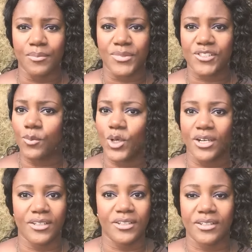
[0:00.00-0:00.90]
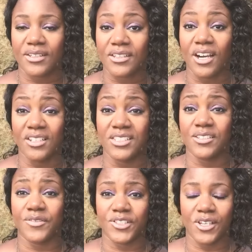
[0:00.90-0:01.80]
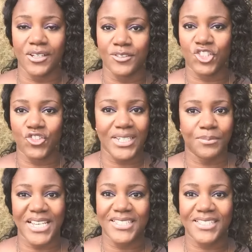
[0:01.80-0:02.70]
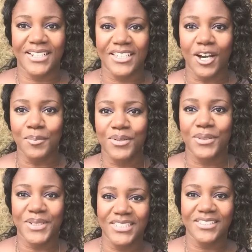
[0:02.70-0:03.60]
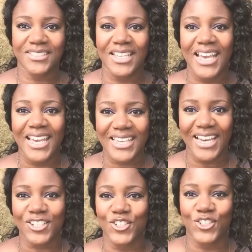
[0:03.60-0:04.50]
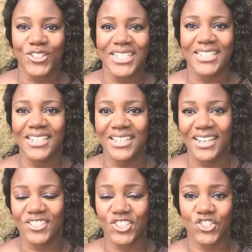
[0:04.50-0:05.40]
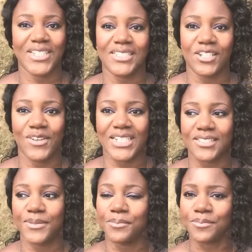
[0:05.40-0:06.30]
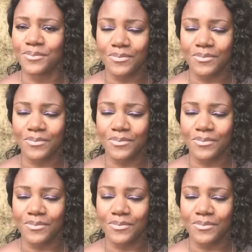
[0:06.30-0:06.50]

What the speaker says: someone kind of street, basically compliments, catcalling, and street harassment.